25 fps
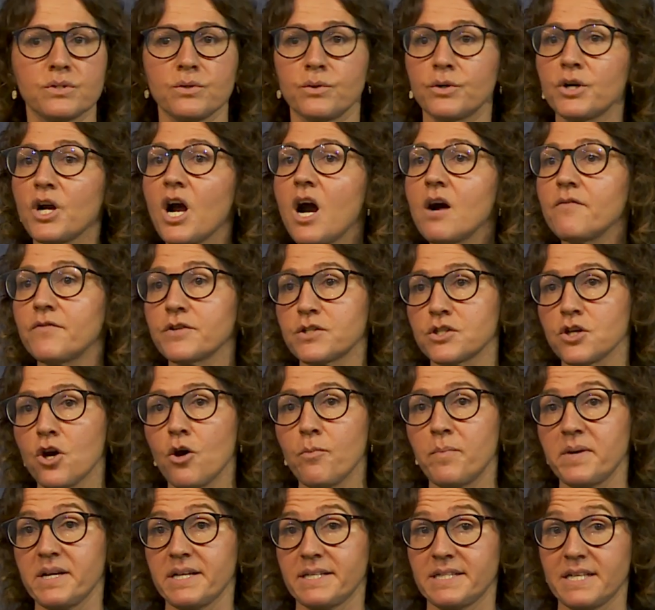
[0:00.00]
or cover
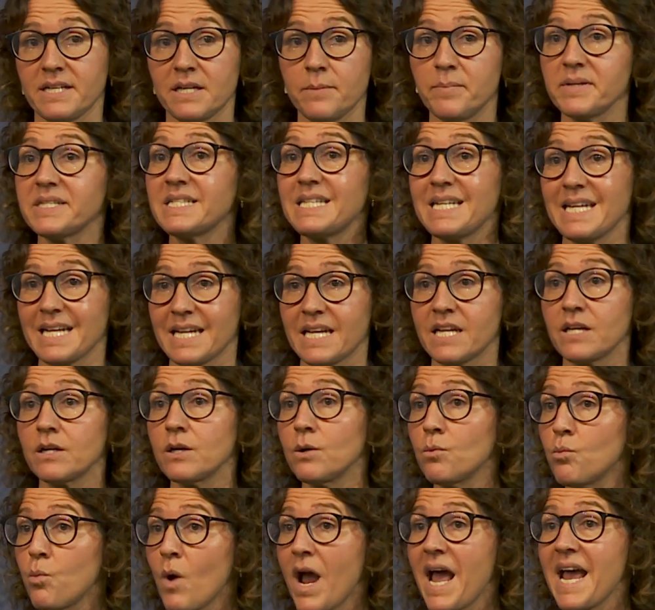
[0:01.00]
topics in a
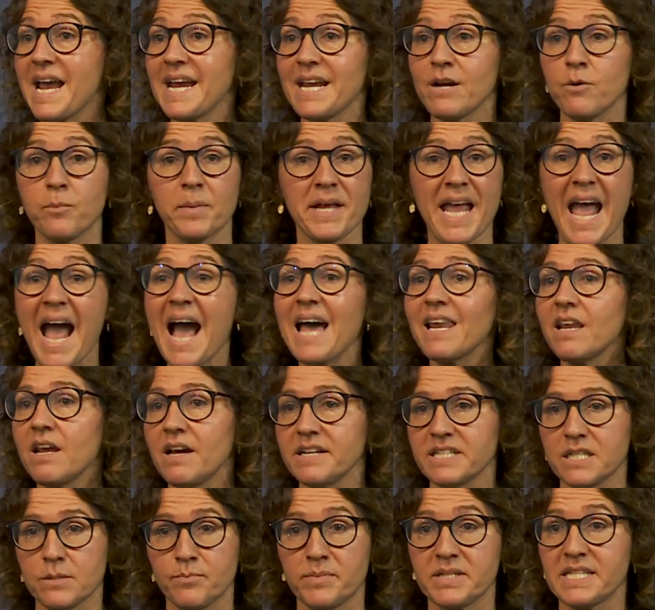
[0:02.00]
particular way or be
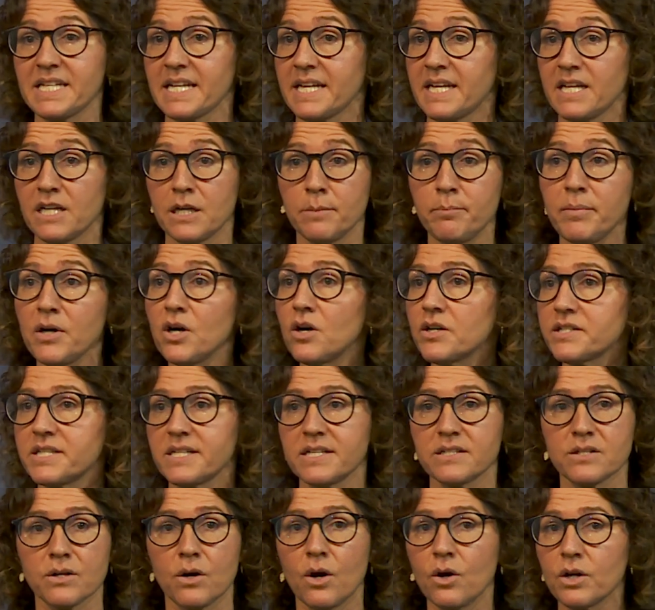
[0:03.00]
allied to particular
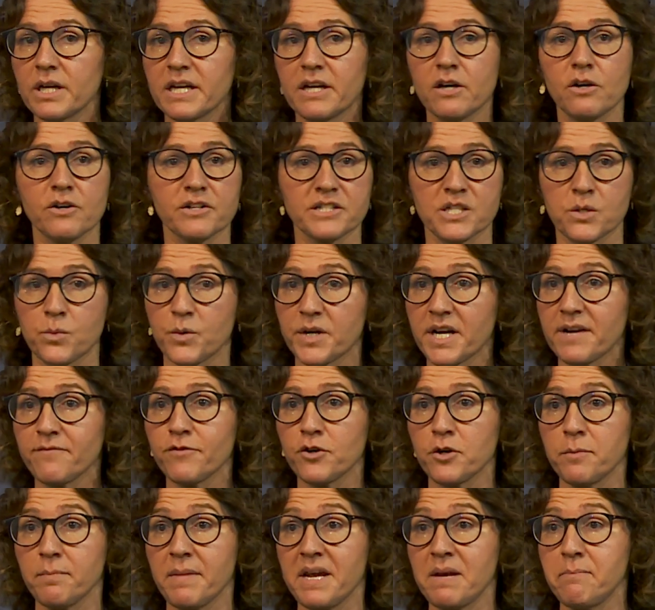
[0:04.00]
parties or oligarchs or
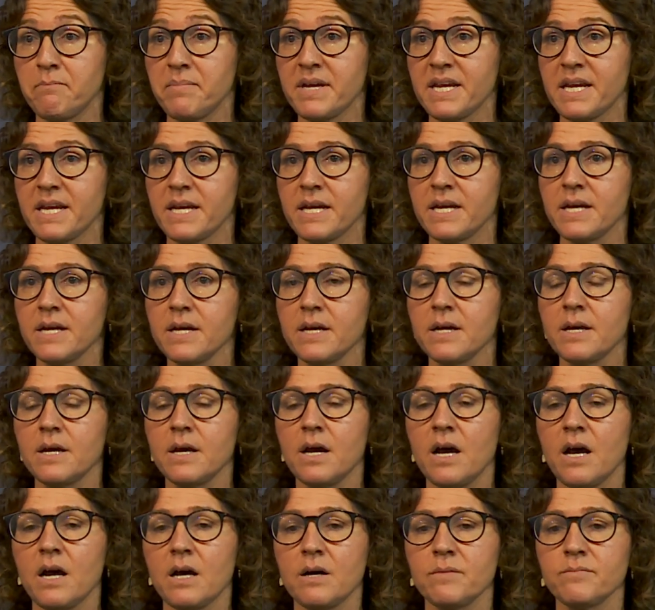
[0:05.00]
whatever it may be.
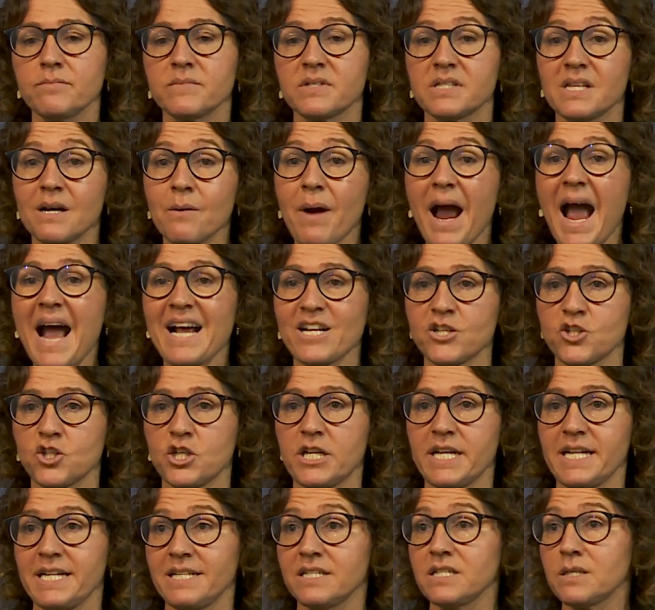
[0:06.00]
So
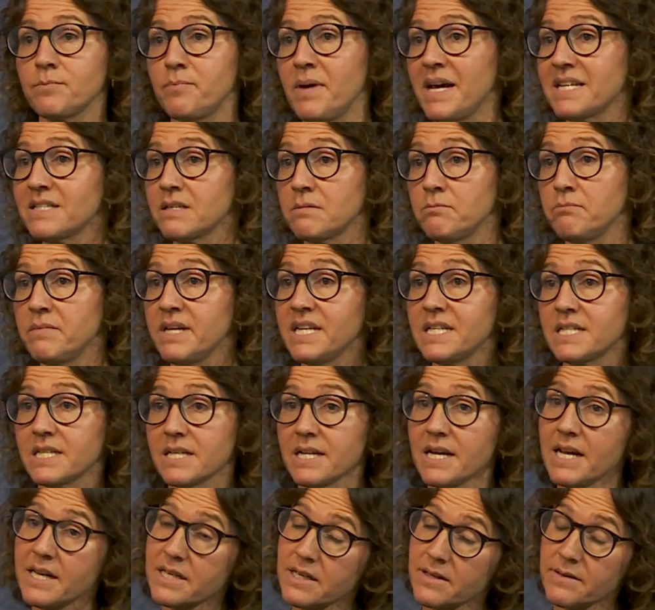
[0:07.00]
actually independent
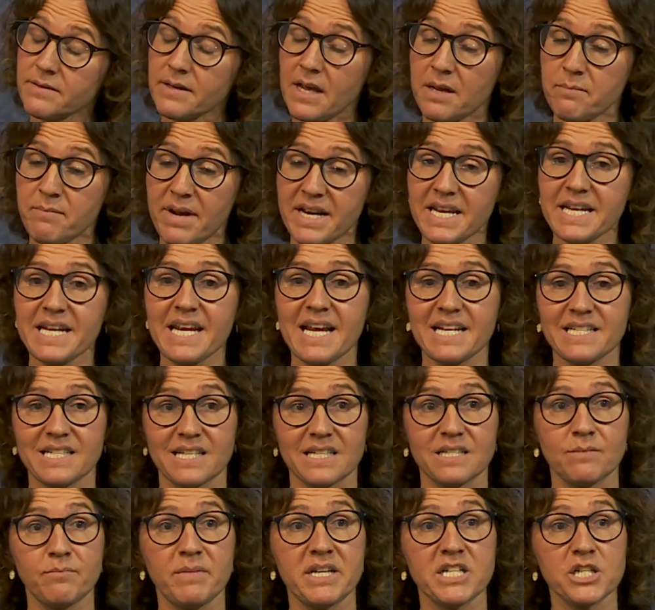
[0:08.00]
media and in many
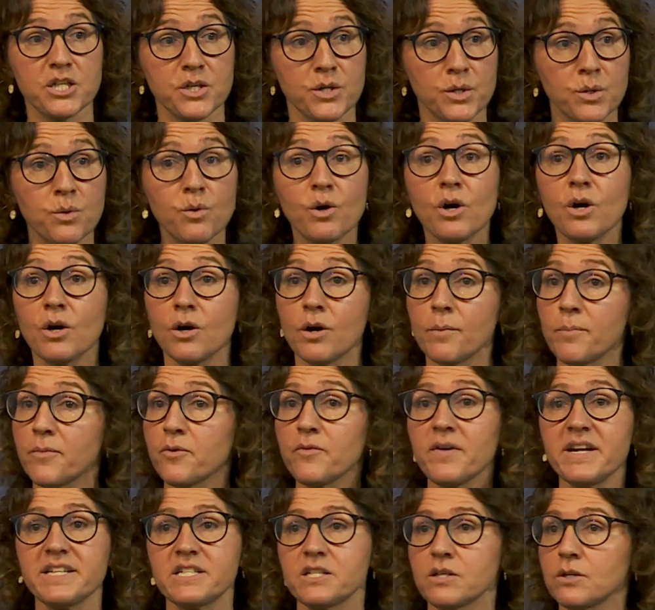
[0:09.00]
cases media who are
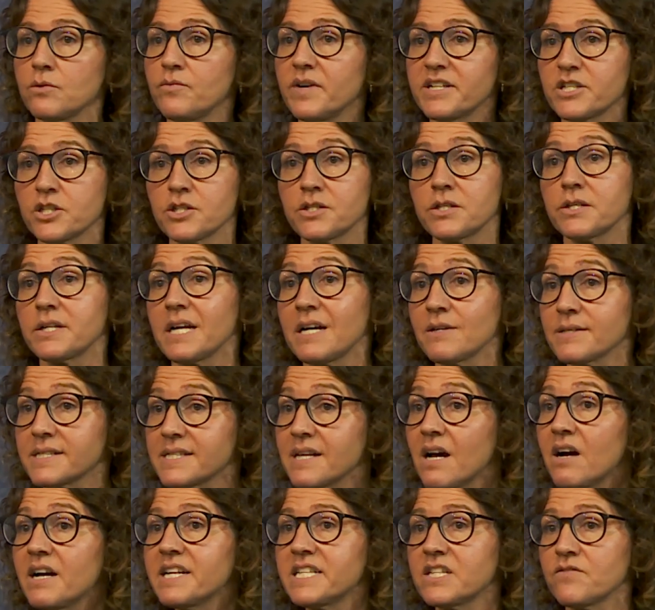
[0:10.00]
operating or registered
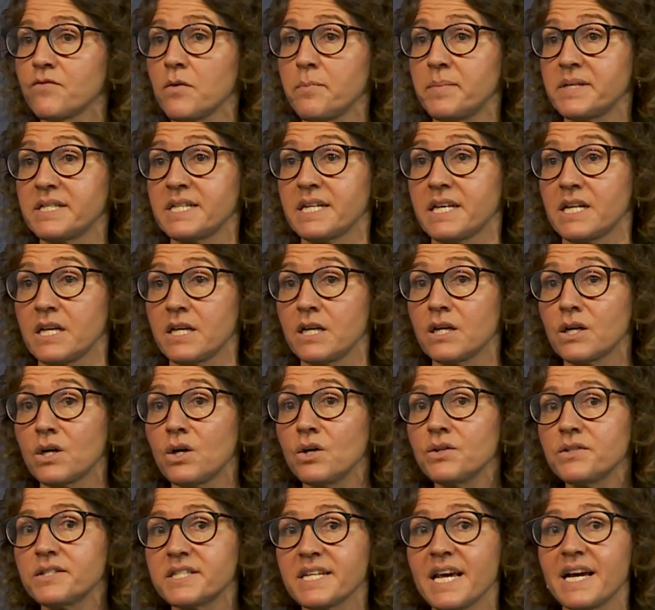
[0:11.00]
outside of a particular
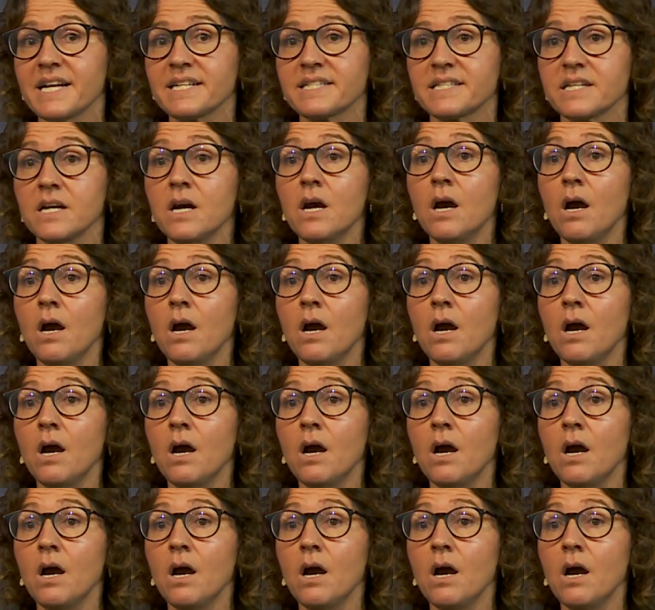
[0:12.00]
context